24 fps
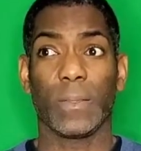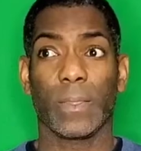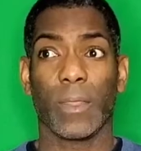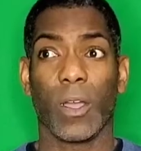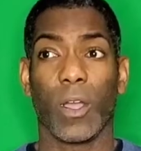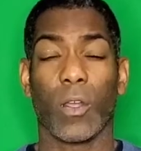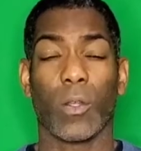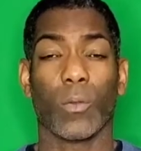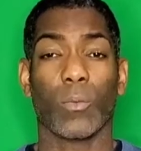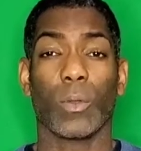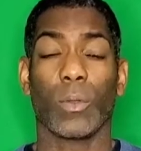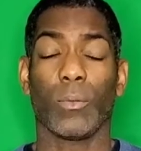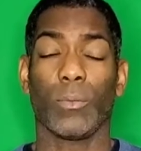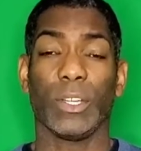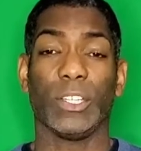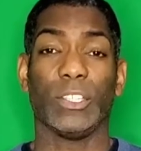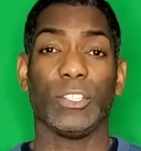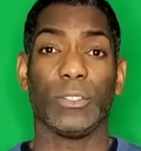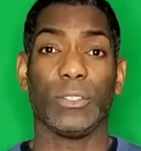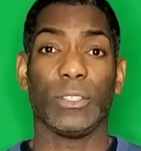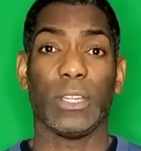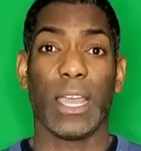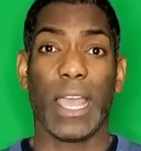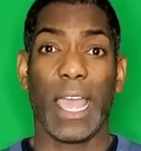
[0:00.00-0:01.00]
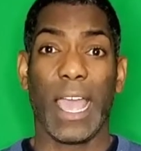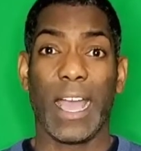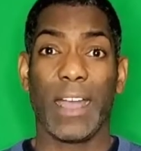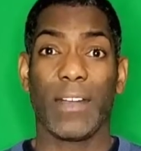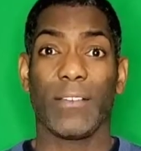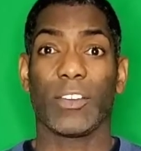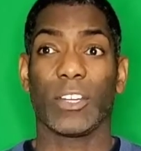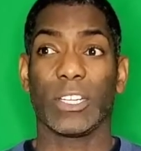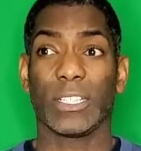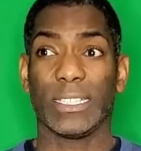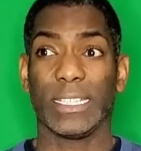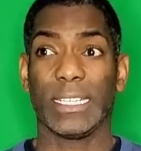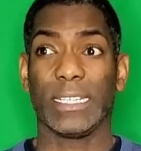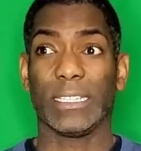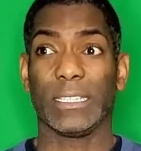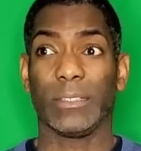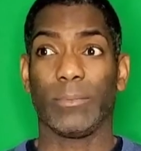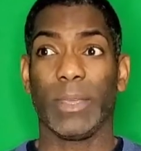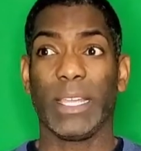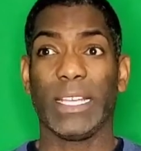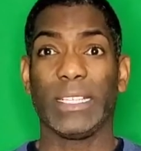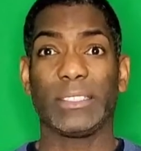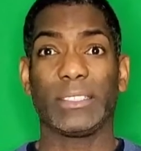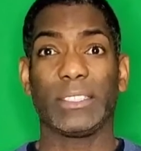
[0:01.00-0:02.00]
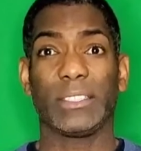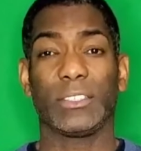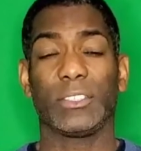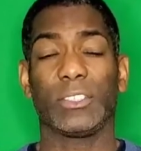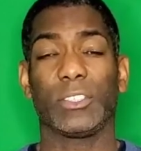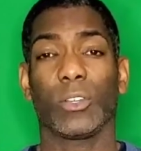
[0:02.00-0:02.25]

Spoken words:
are what we have on a daily basis.